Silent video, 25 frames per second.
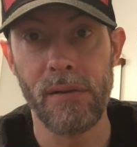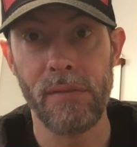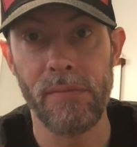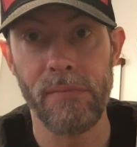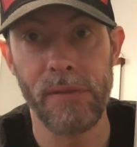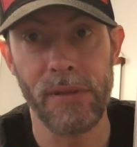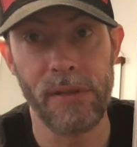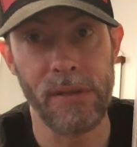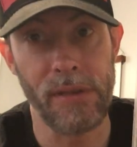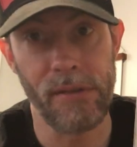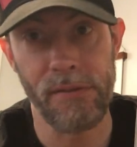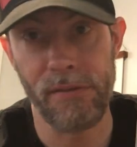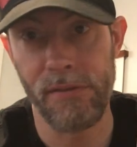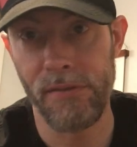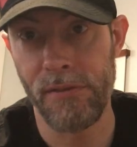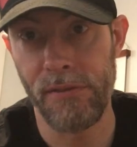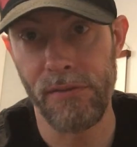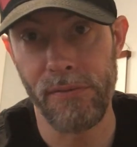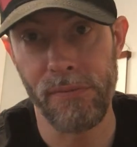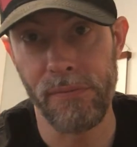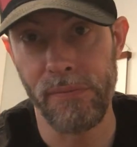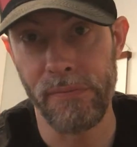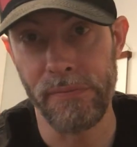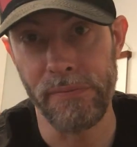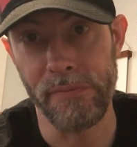but that's just
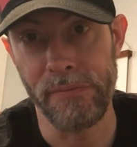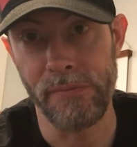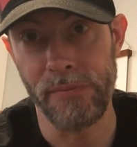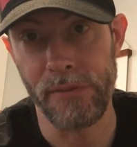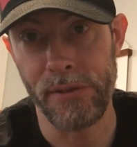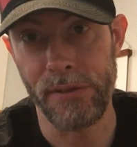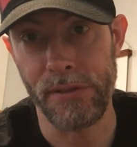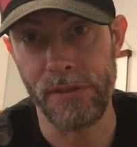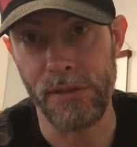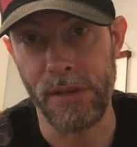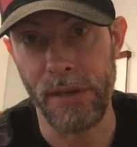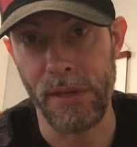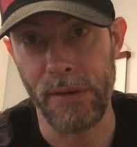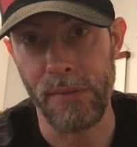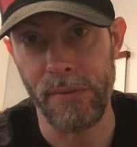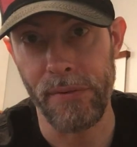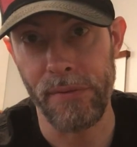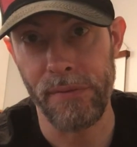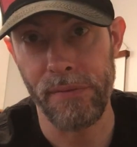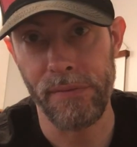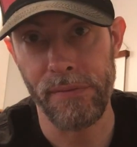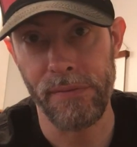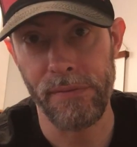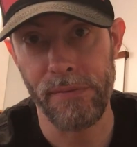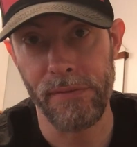what you get with
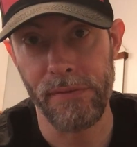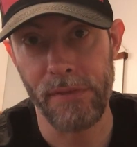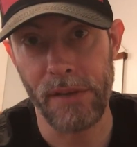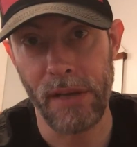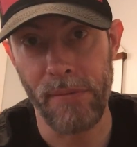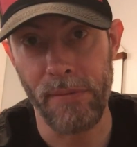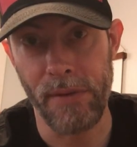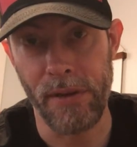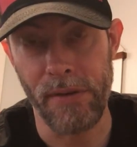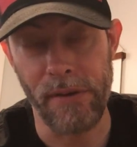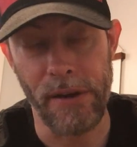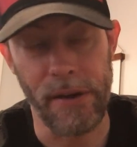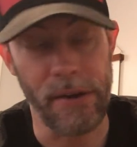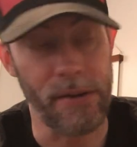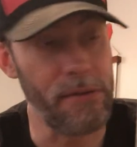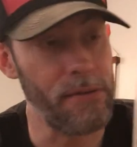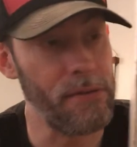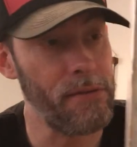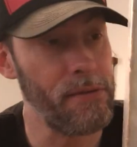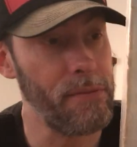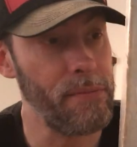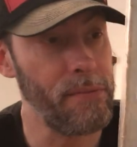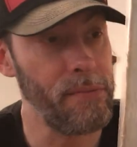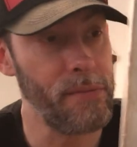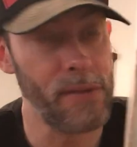Zambian
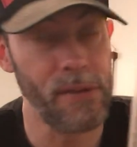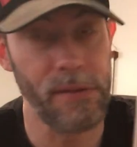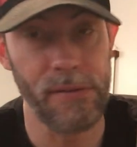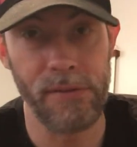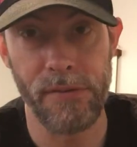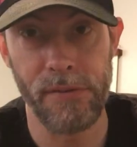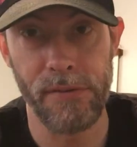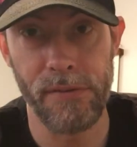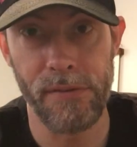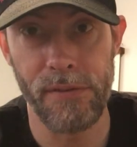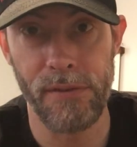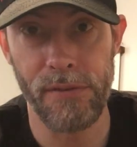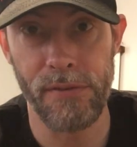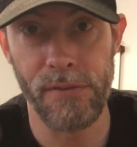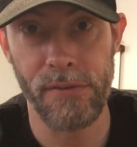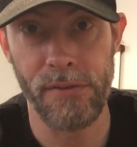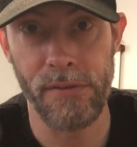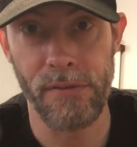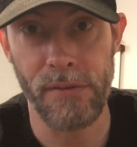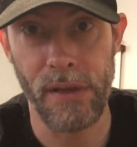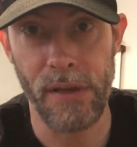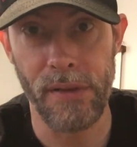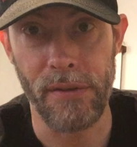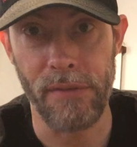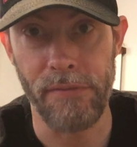records. This is this is
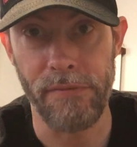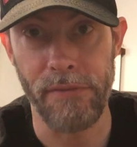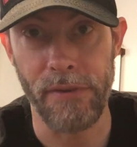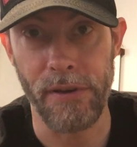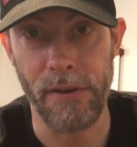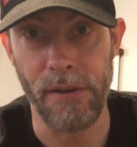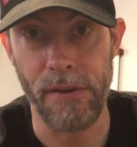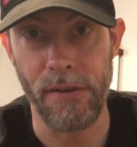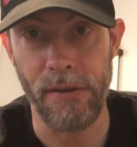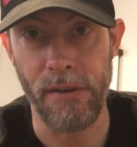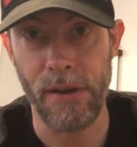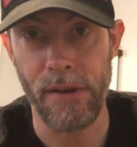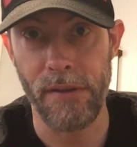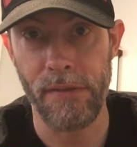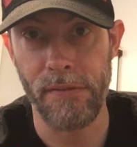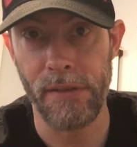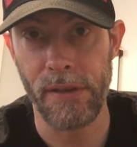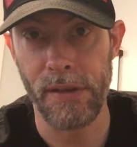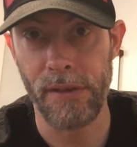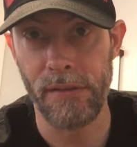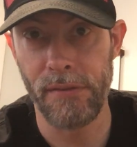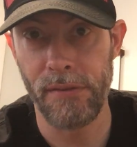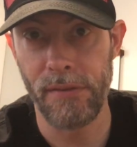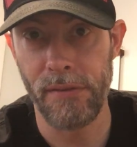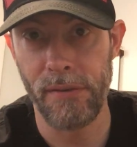on the funkier end of
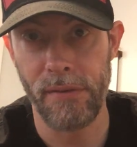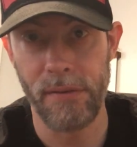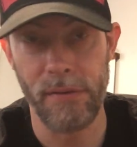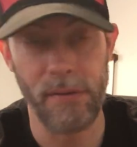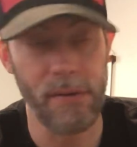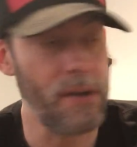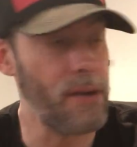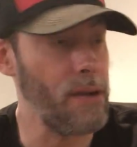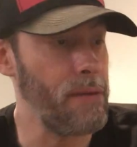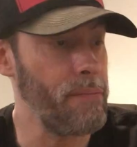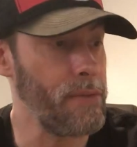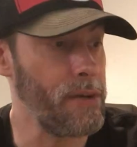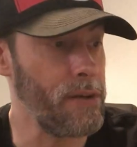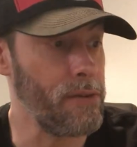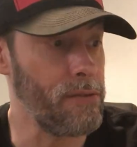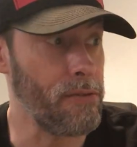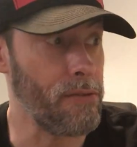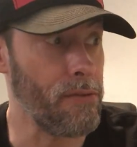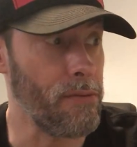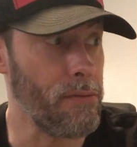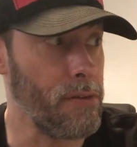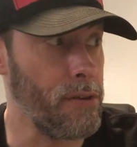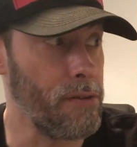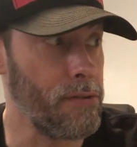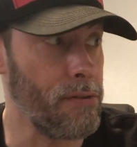things, but it's
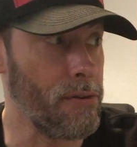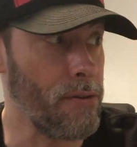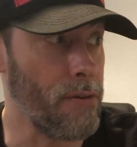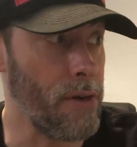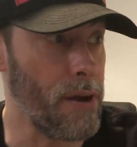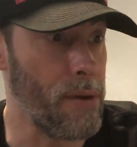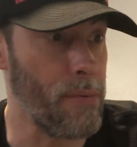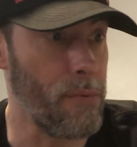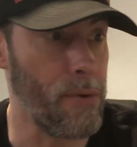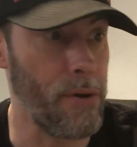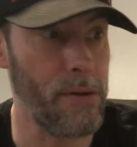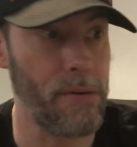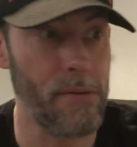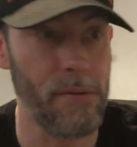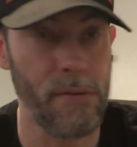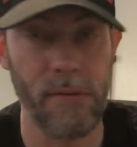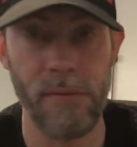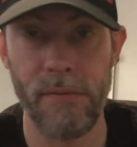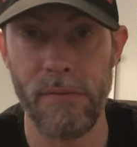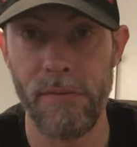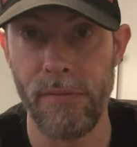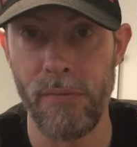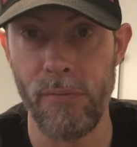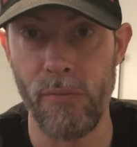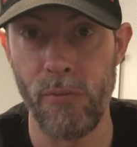it's a great one
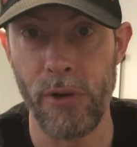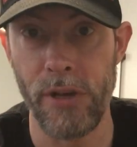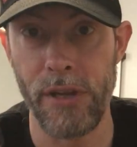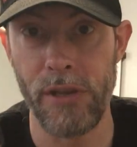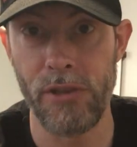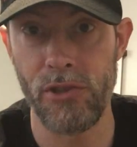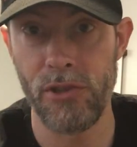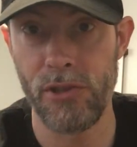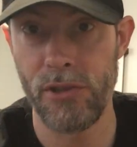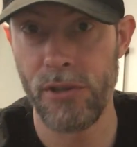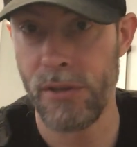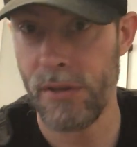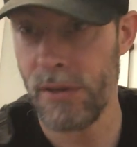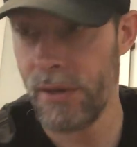from Witch.